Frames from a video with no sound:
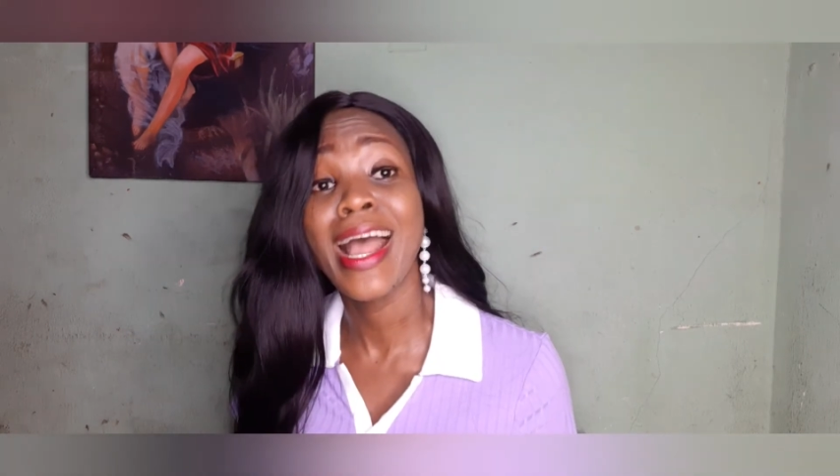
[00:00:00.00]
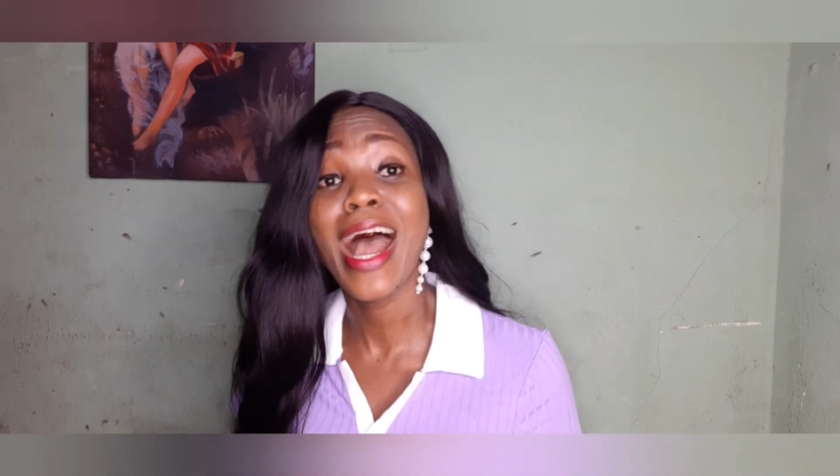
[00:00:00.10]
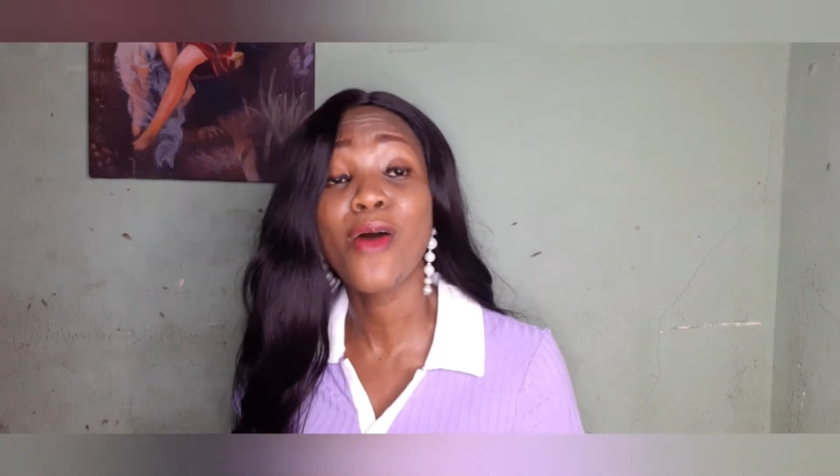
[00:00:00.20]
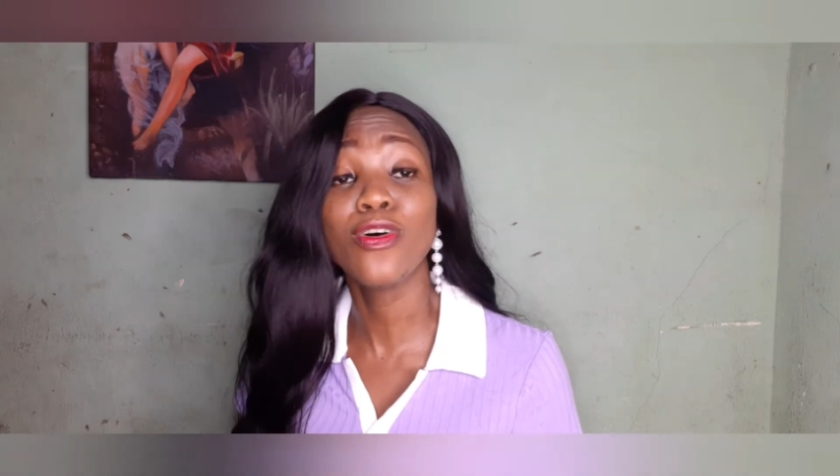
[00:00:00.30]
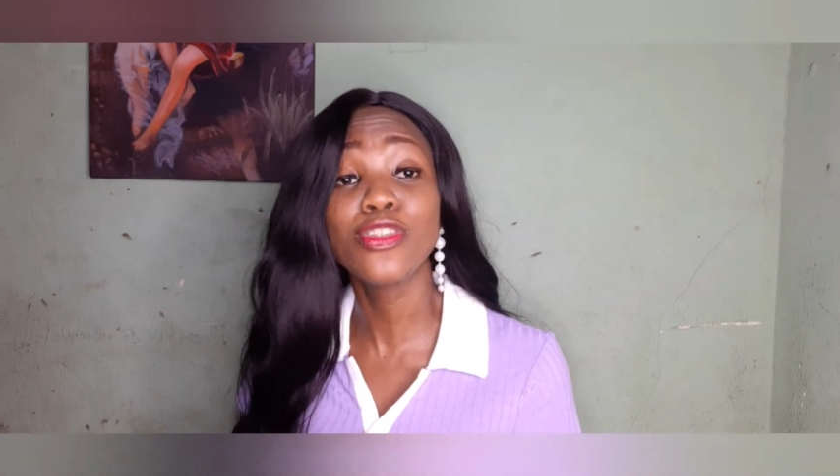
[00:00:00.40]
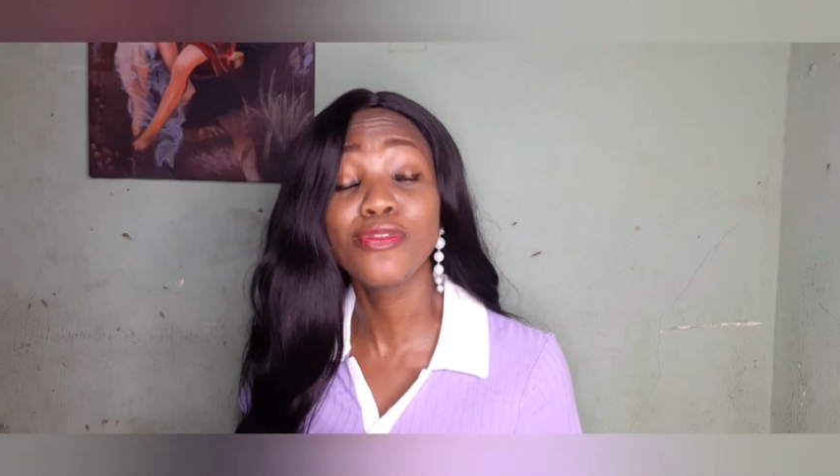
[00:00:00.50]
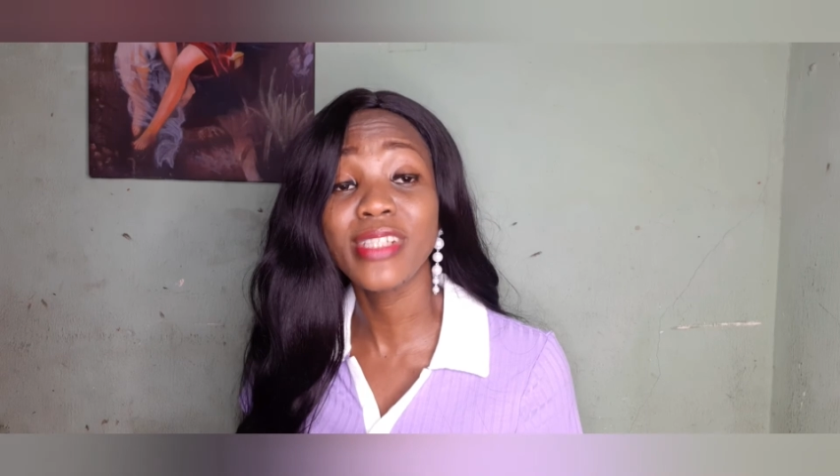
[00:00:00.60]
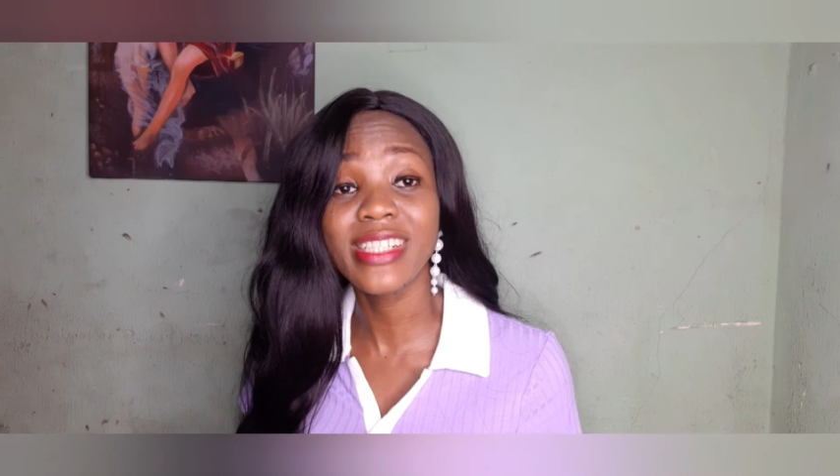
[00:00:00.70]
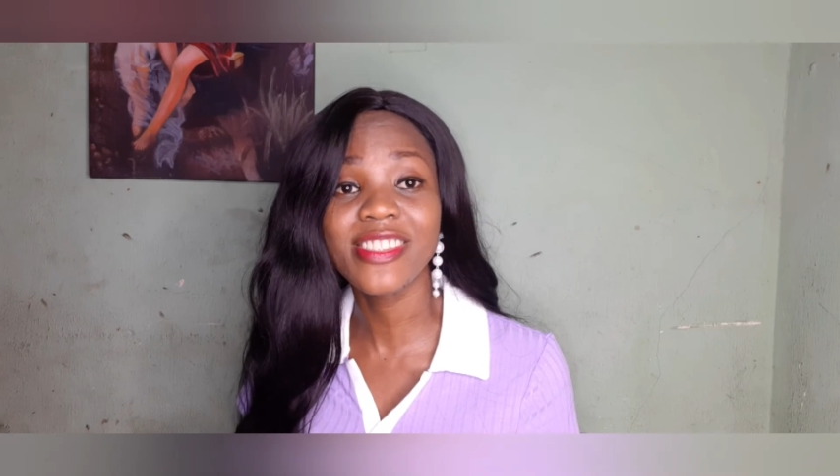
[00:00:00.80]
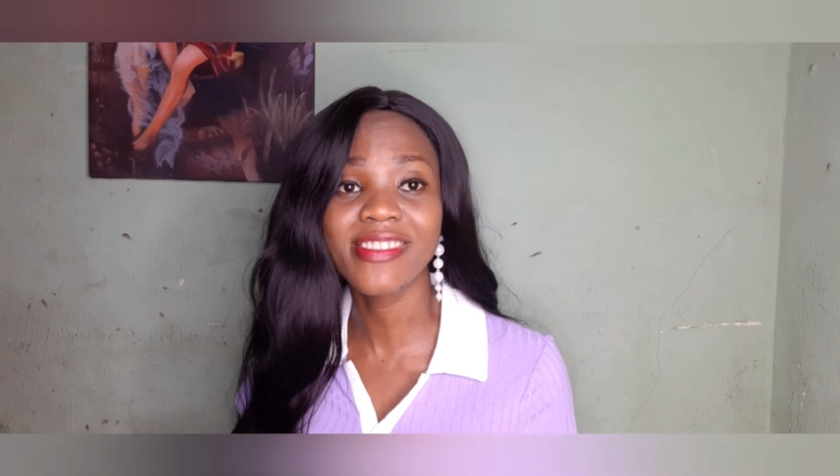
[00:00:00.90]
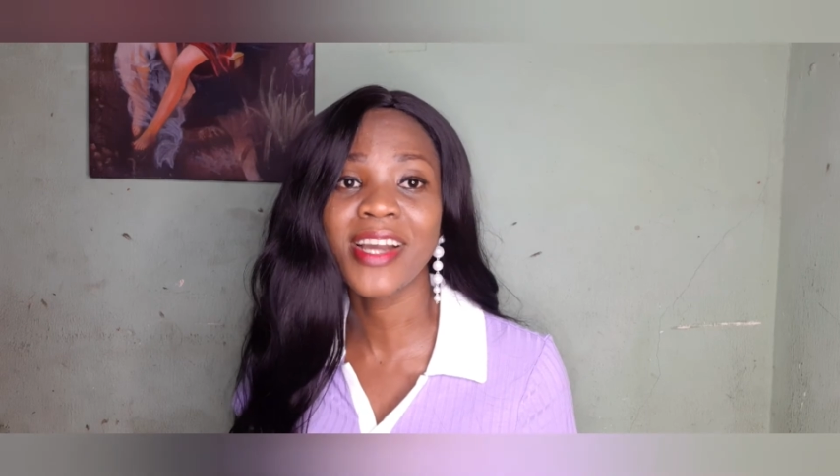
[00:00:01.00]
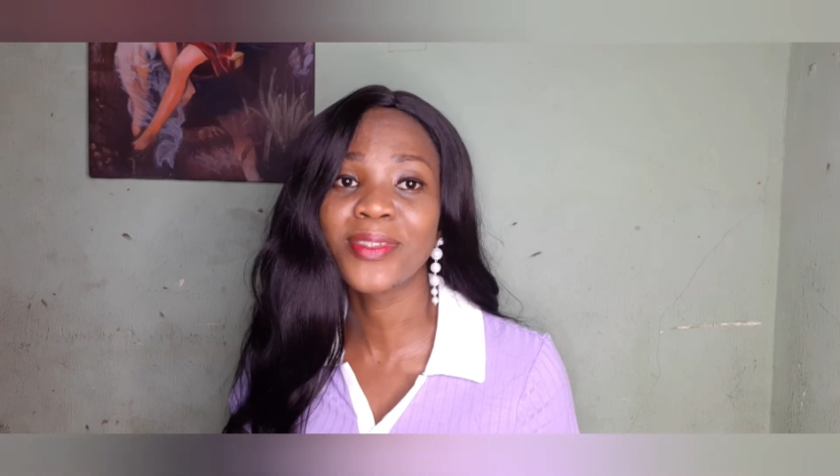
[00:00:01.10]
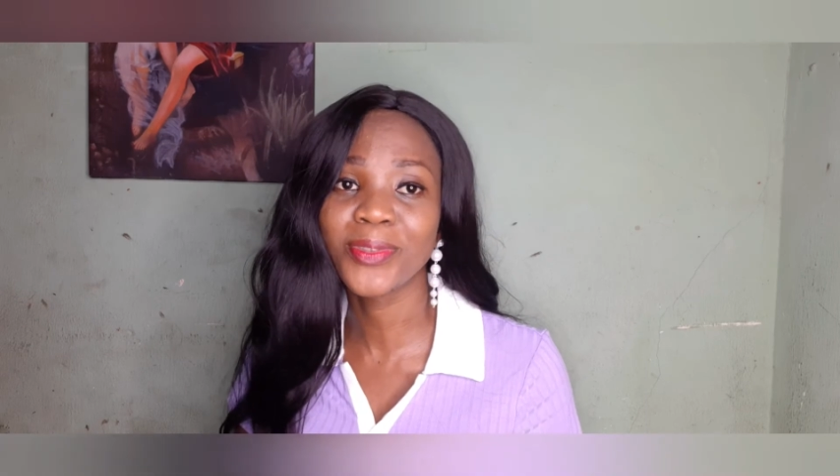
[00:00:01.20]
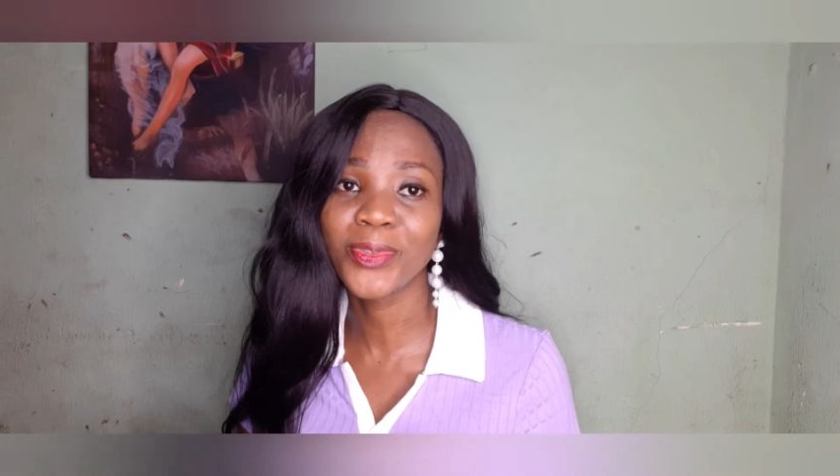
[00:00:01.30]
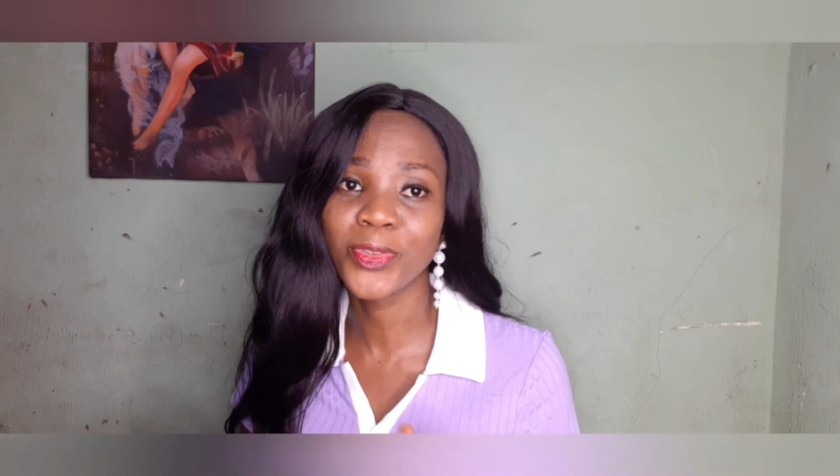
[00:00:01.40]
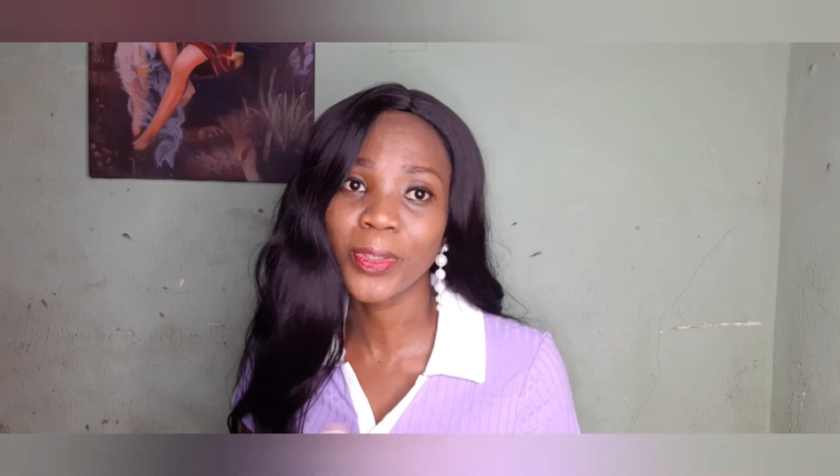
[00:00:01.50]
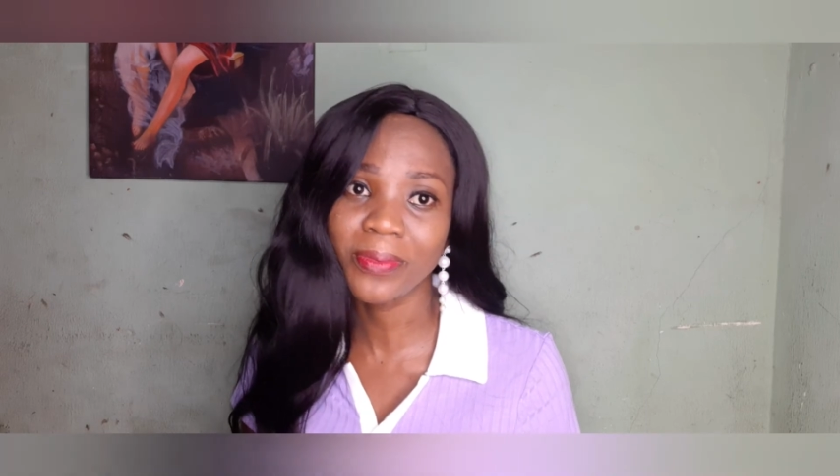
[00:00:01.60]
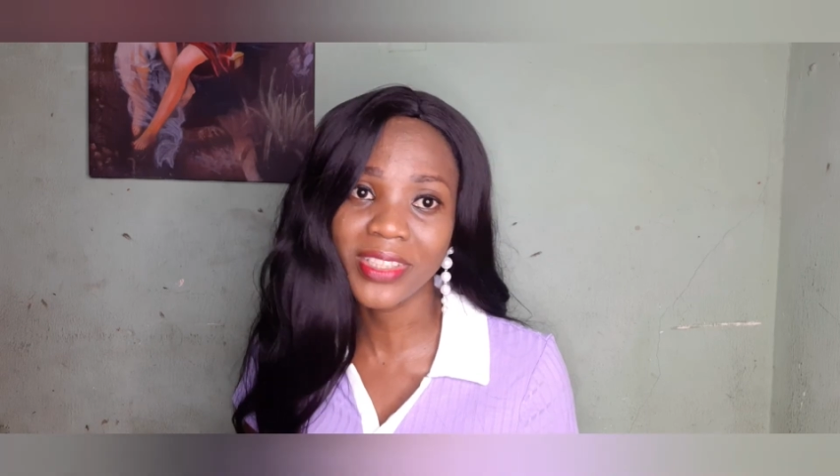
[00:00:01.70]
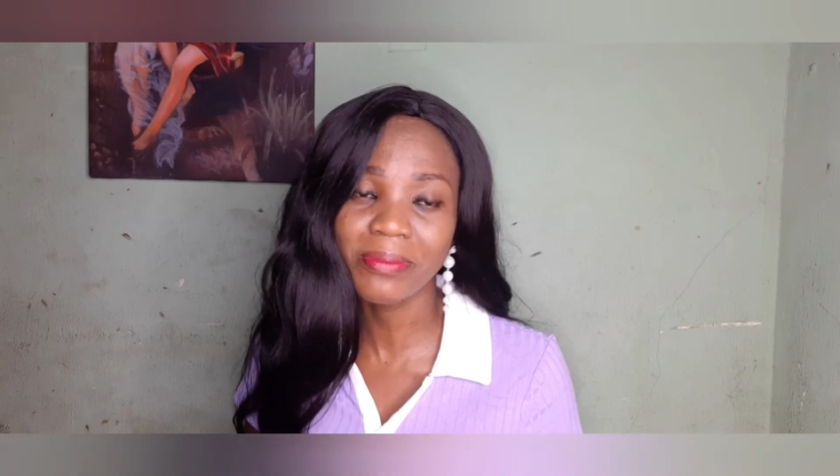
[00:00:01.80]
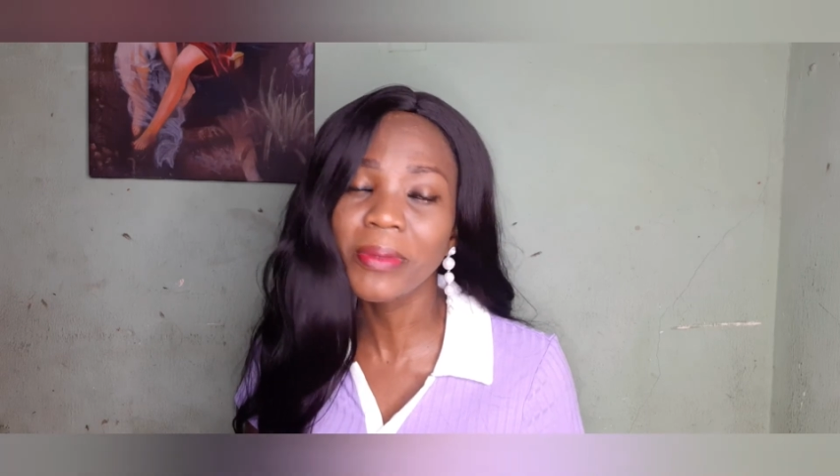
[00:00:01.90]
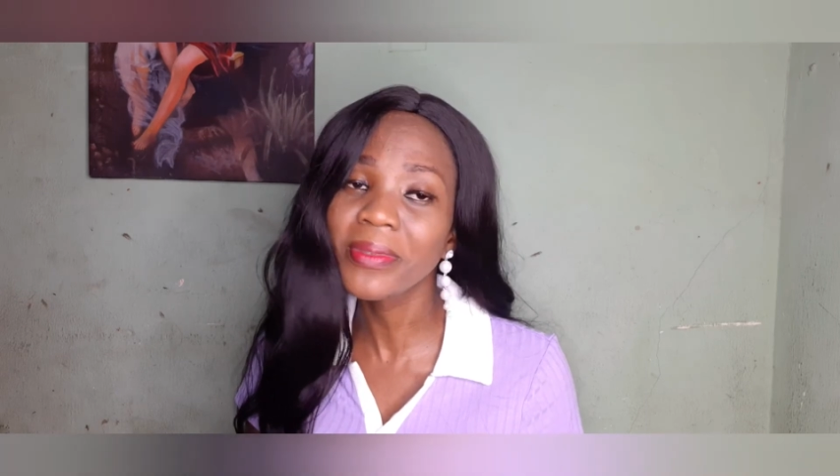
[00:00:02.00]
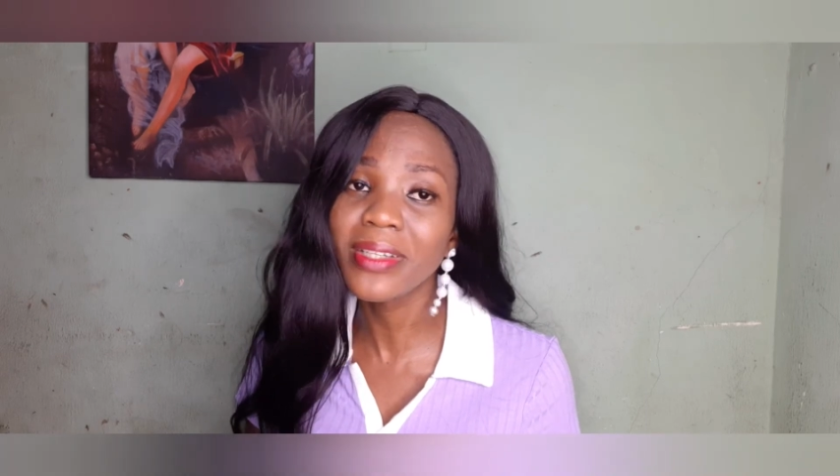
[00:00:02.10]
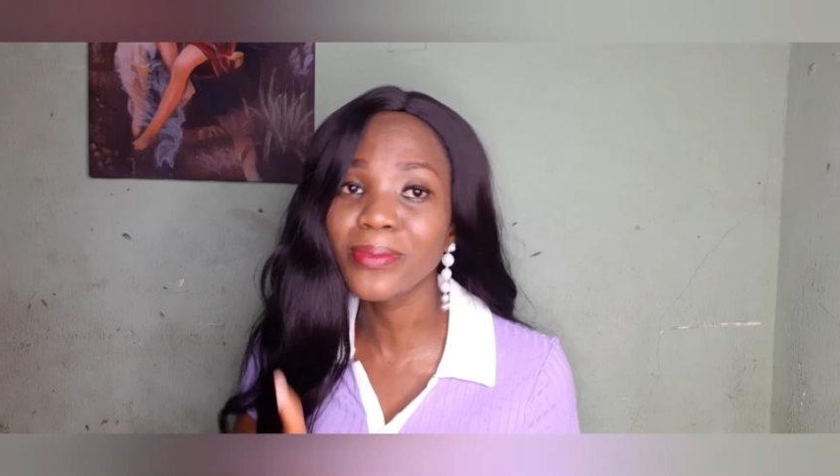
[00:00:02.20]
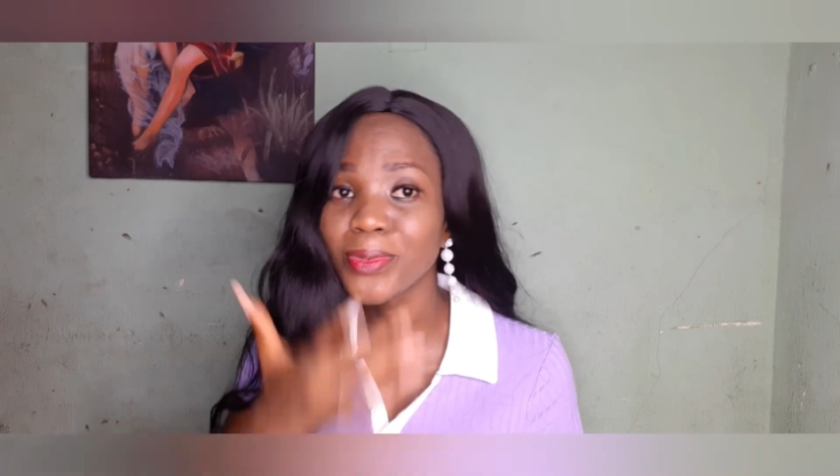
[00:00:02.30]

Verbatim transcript: i want to really try how to use chopsticks maybe um,